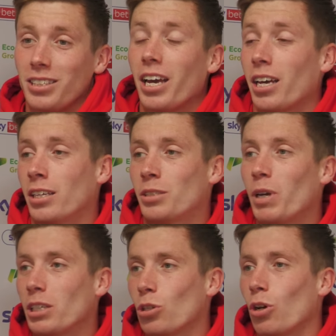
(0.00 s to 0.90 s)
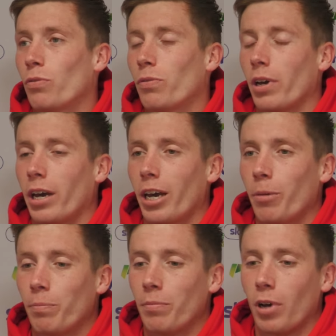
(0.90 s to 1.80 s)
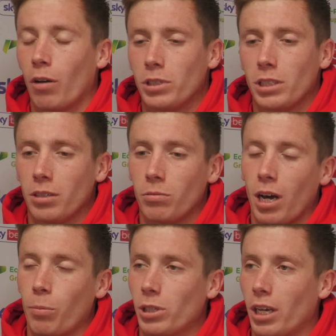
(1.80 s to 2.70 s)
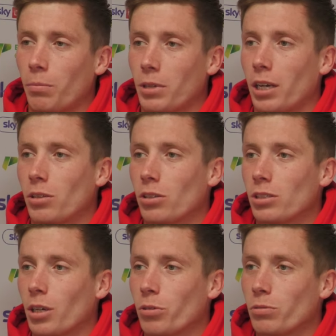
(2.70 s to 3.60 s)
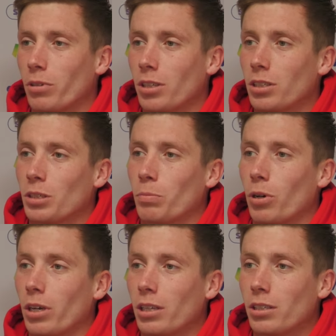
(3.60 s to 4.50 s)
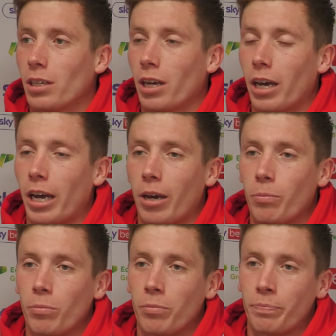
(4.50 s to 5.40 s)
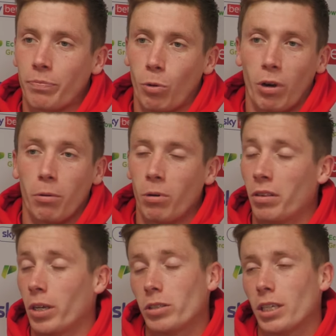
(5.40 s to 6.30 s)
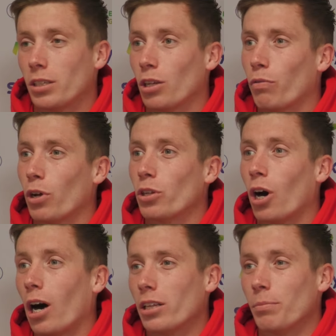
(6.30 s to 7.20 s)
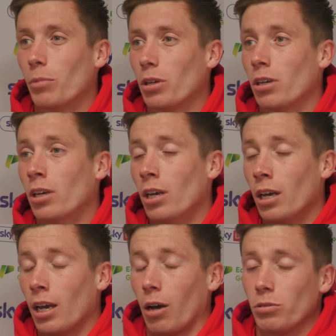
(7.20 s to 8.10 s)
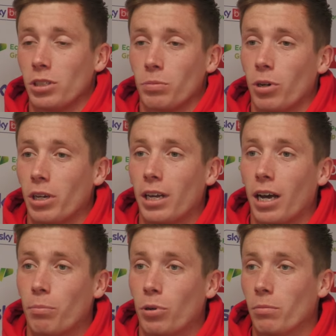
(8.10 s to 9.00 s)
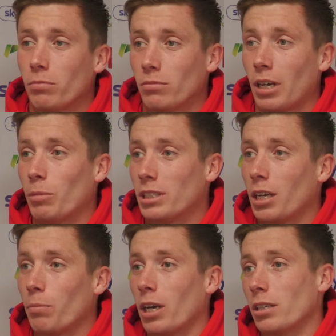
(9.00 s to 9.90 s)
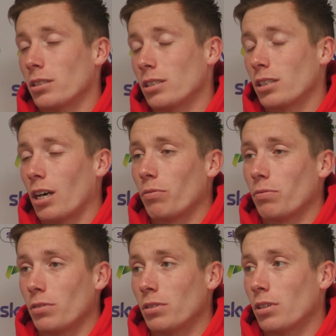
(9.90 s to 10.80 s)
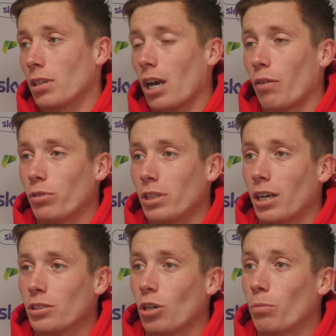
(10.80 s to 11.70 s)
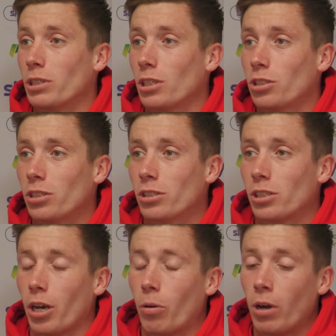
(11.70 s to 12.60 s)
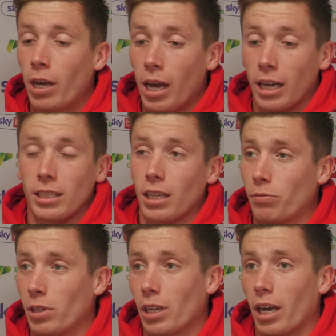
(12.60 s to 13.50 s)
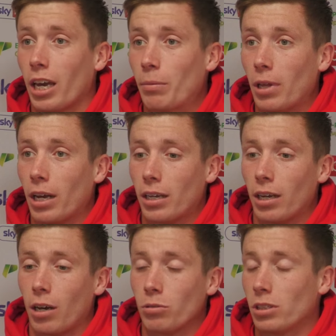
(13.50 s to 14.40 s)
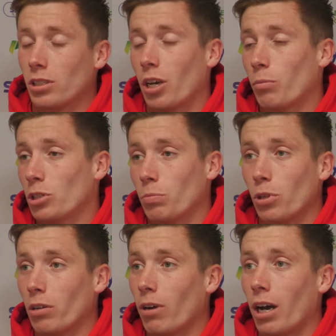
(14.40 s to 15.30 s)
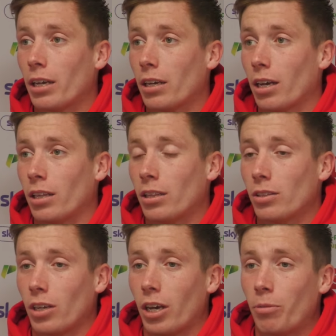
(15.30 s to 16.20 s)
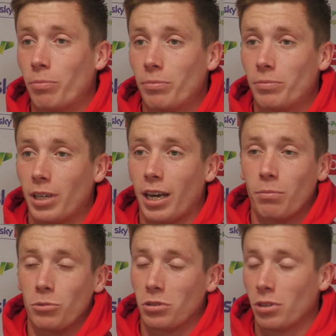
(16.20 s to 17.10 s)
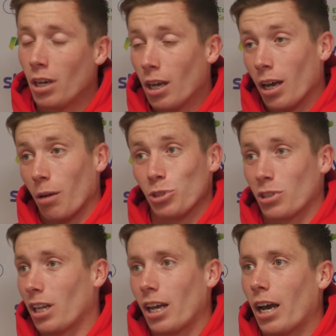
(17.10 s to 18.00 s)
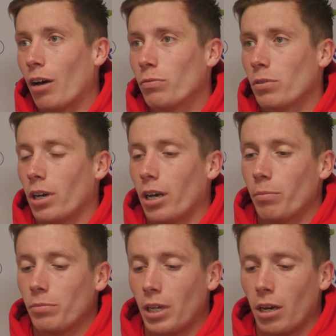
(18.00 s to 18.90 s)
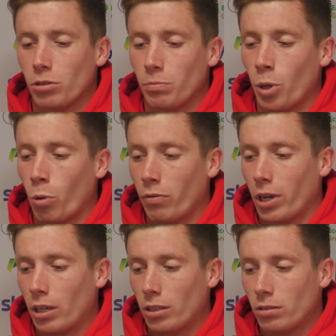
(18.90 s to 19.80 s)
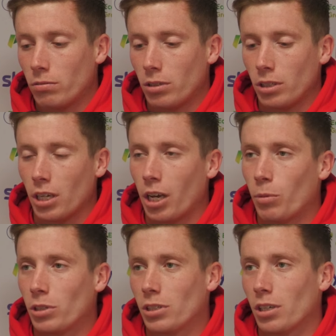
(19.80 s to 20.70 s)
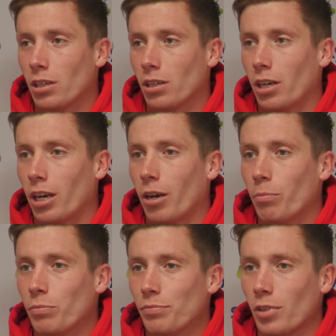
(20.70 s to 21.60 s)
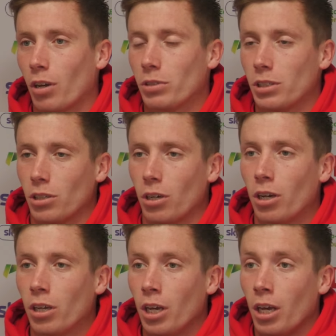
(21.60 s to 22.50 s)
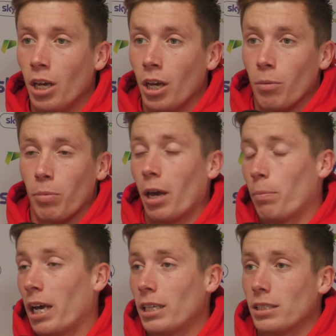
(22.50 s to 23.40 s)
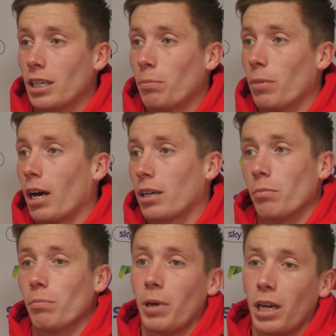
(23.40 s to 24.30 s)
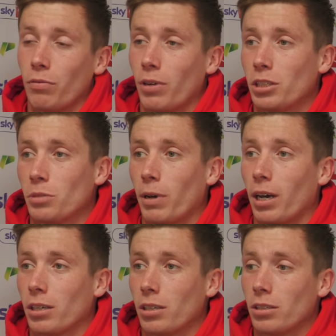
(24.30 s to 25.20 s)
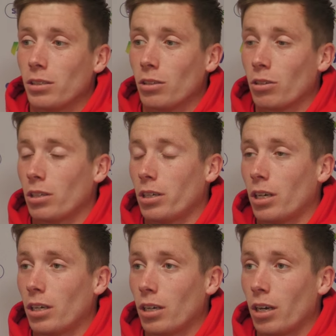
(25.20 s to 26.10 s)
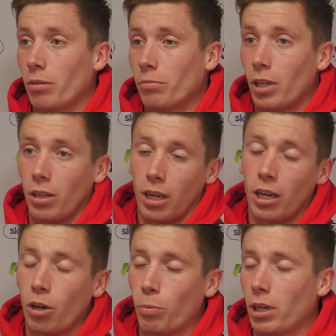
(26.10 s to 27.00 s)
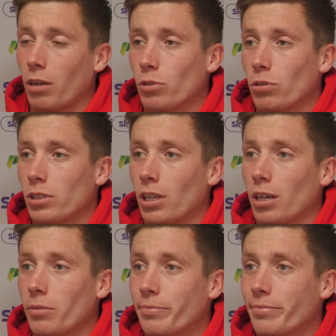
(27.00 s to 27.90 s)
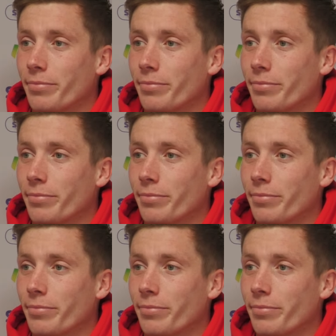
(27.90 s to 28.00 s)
Yeah, it's been tough. Obviously what happened at MK Dons, I was really disappointed, whether it was sending off or not. I was disappointed that I put like my teammates and the staff and the gaffer in that sort of position. So I said after the game, like, I was determined to put it right, and I'm just glad I have. I was motivated and determined to obviously sort of pay the team back and pay the fans back, and luckily I hope I have done tonight.